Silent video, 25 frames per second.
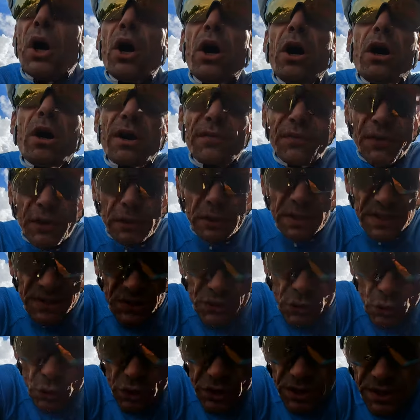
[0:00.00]
perfectly
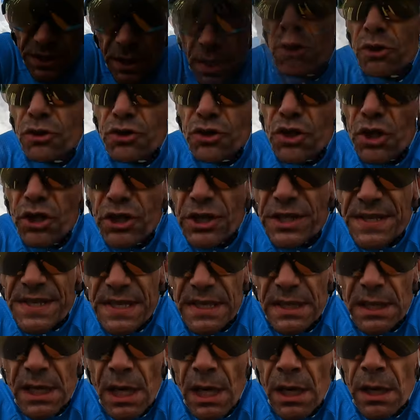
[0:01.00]
suited.
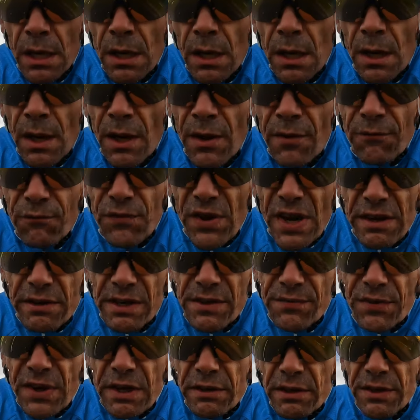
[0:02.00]
Jersey,
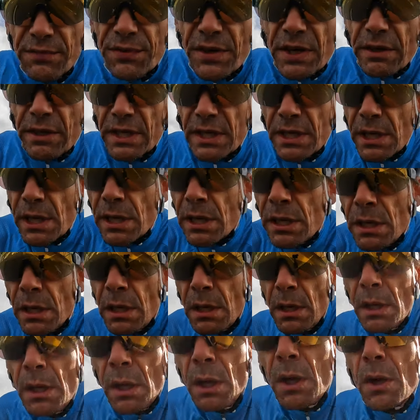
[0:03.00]
very, very, very
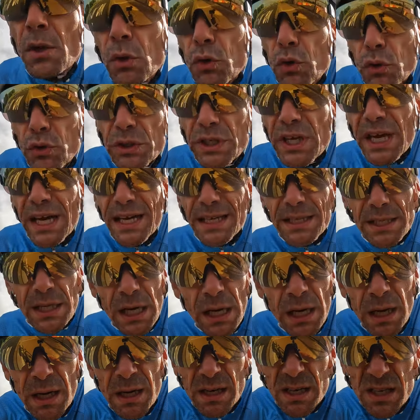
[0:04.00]
good cut.
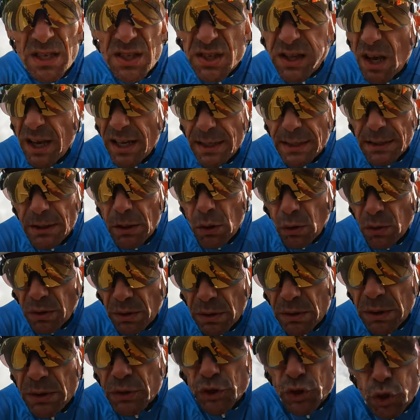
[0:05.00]
Slightly long,
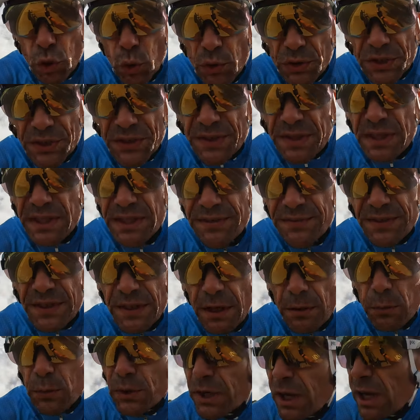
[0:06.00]
shorter sleeves than
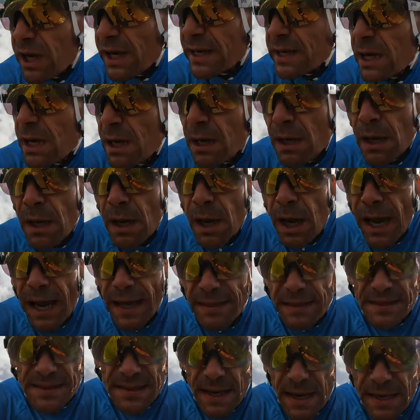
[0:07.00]
I would like.
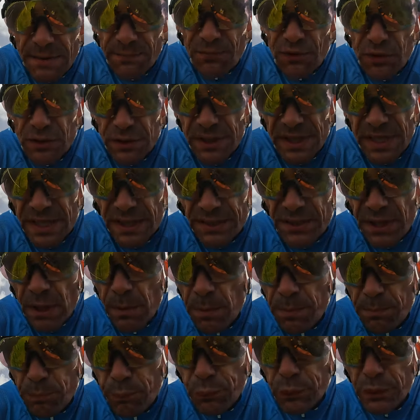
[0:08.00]
And the same for the knicks.
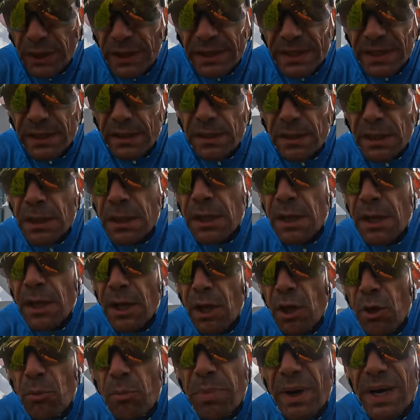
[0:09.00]
Brilliant,
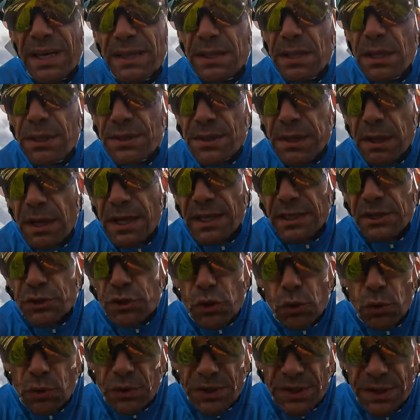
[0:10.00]
but slightly
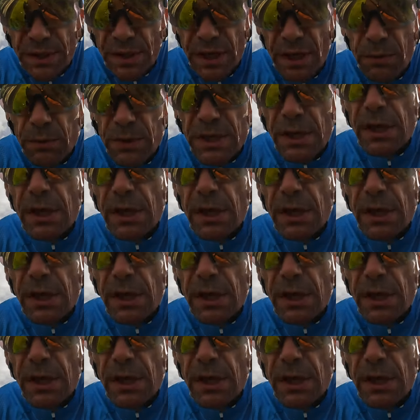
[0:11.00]
shorter than I would